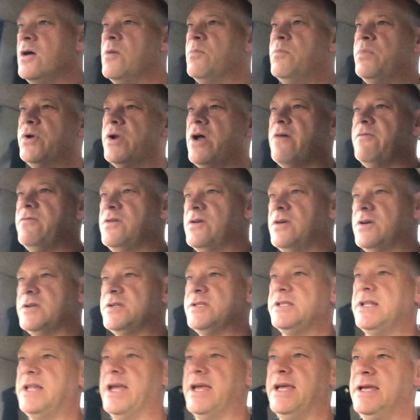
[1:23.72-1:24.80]
but
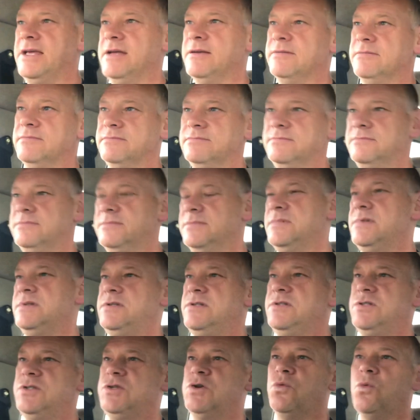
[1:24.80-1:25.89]
obviously
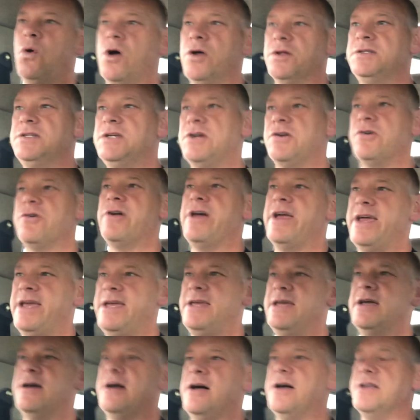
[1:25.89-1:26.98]
to what degree
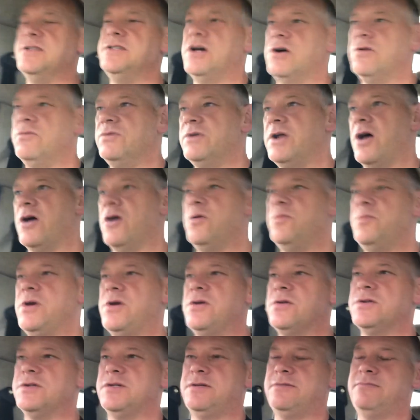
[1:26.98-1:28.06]
I don't know,
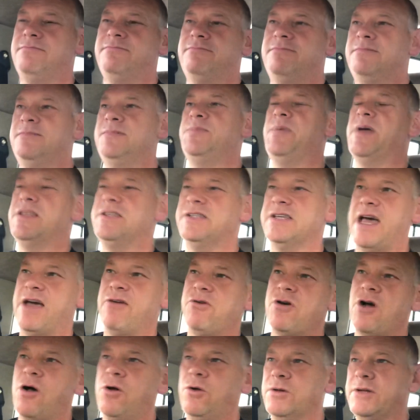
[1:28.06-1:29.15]
because depends how
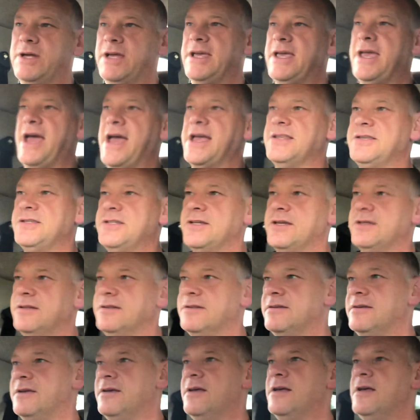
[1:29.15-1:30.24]
cold it gets
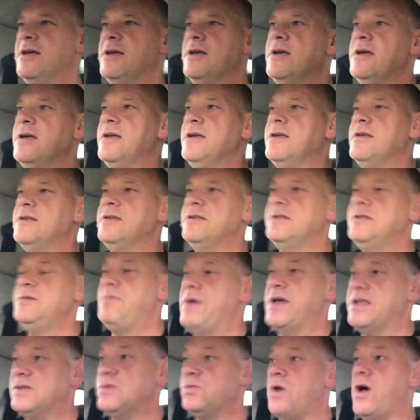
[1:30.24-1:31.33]
and
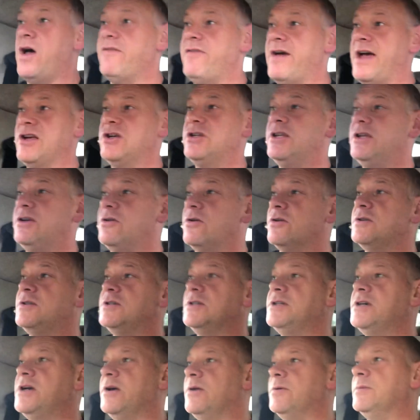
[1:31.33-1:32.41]
depends what I've actually got to
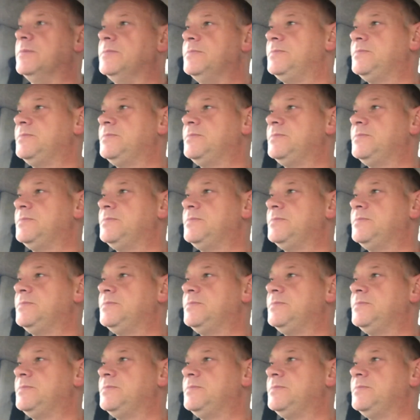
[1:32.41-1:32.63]
do.